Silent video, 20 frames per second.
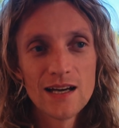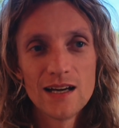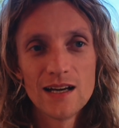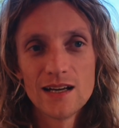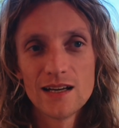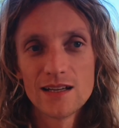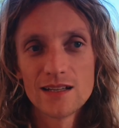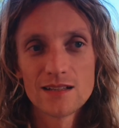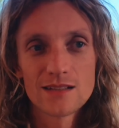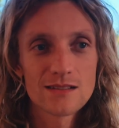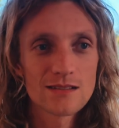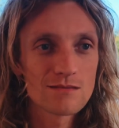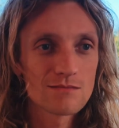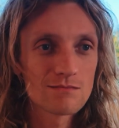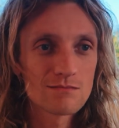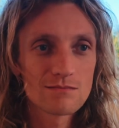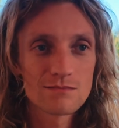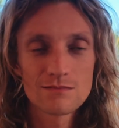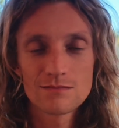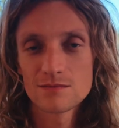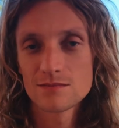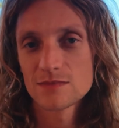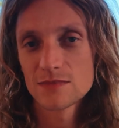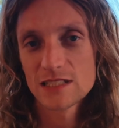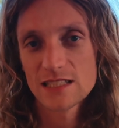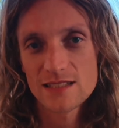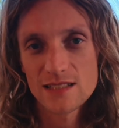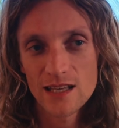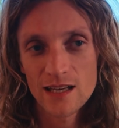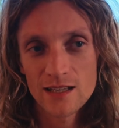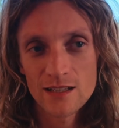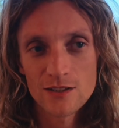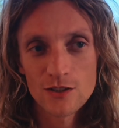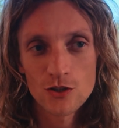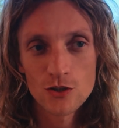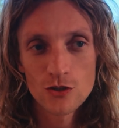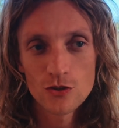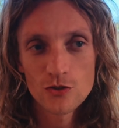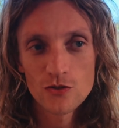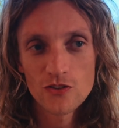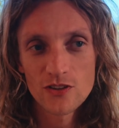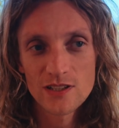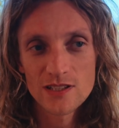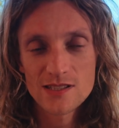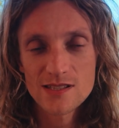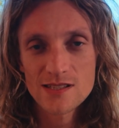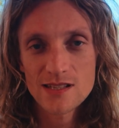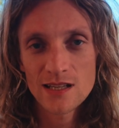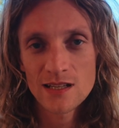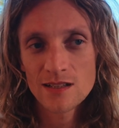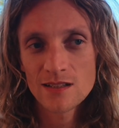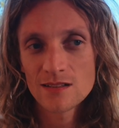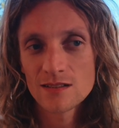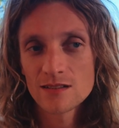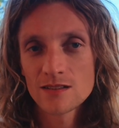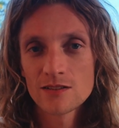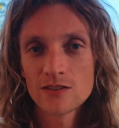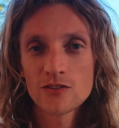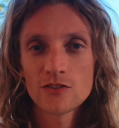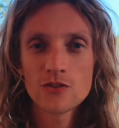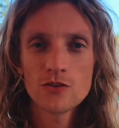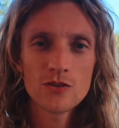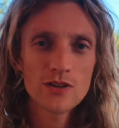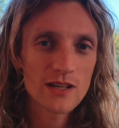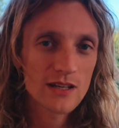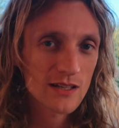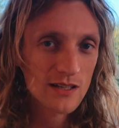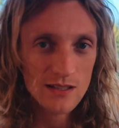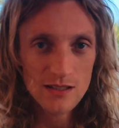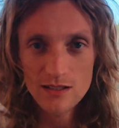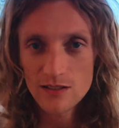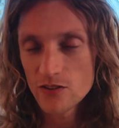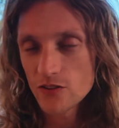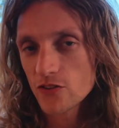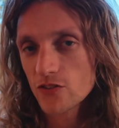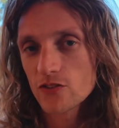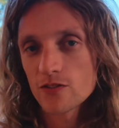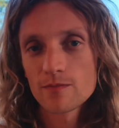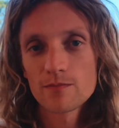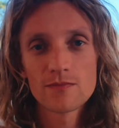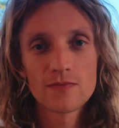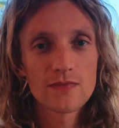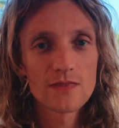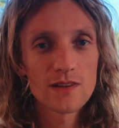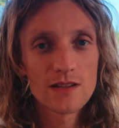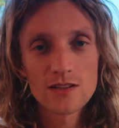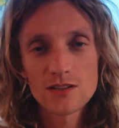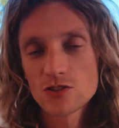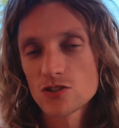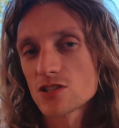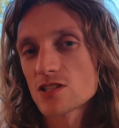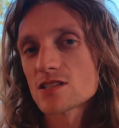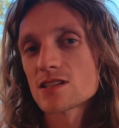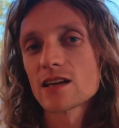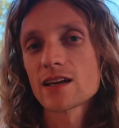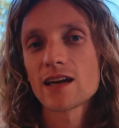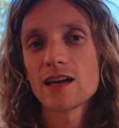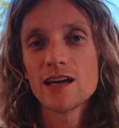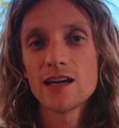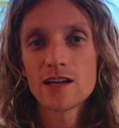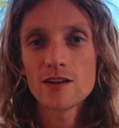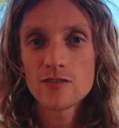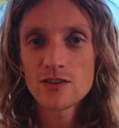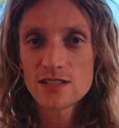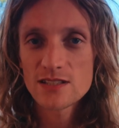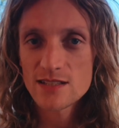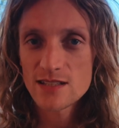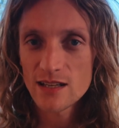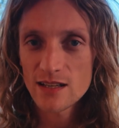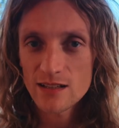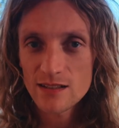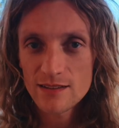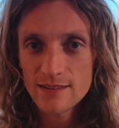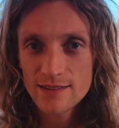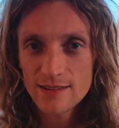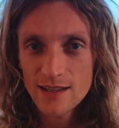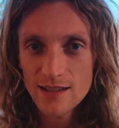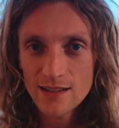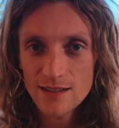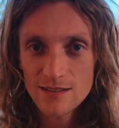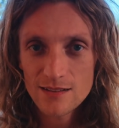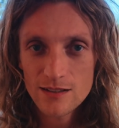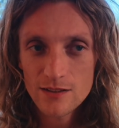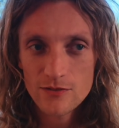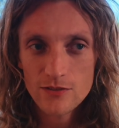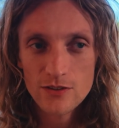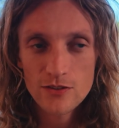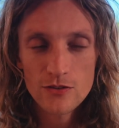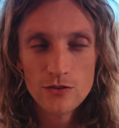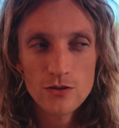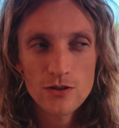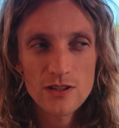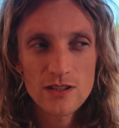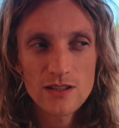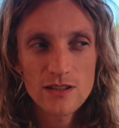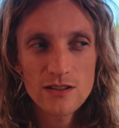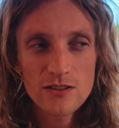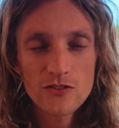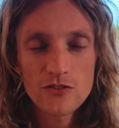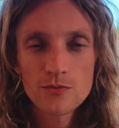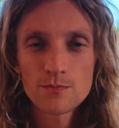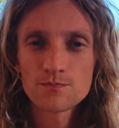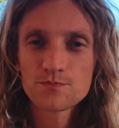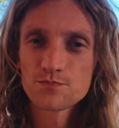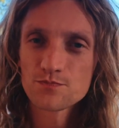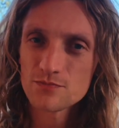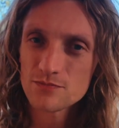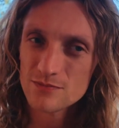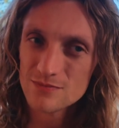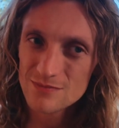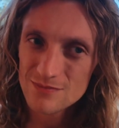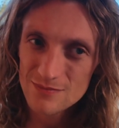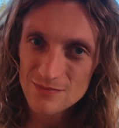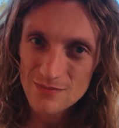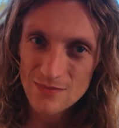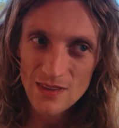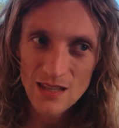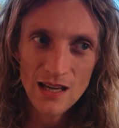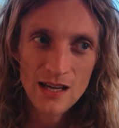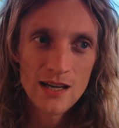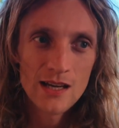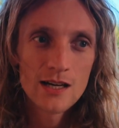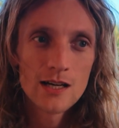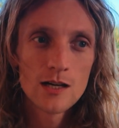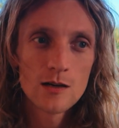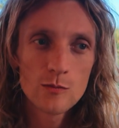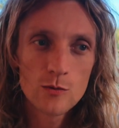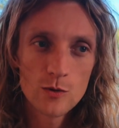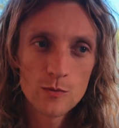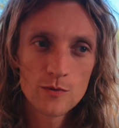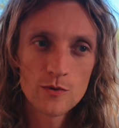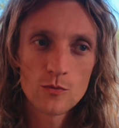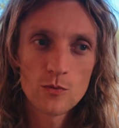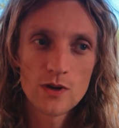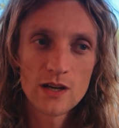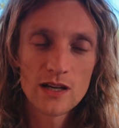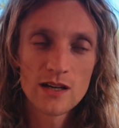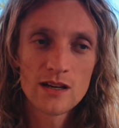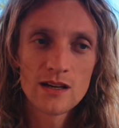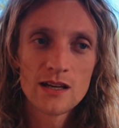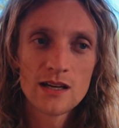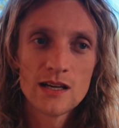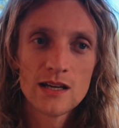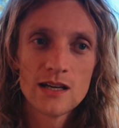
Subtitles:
And Saturn closing its cycle in the zodiac is just like every Saturn cycle, every 30 years, a moment where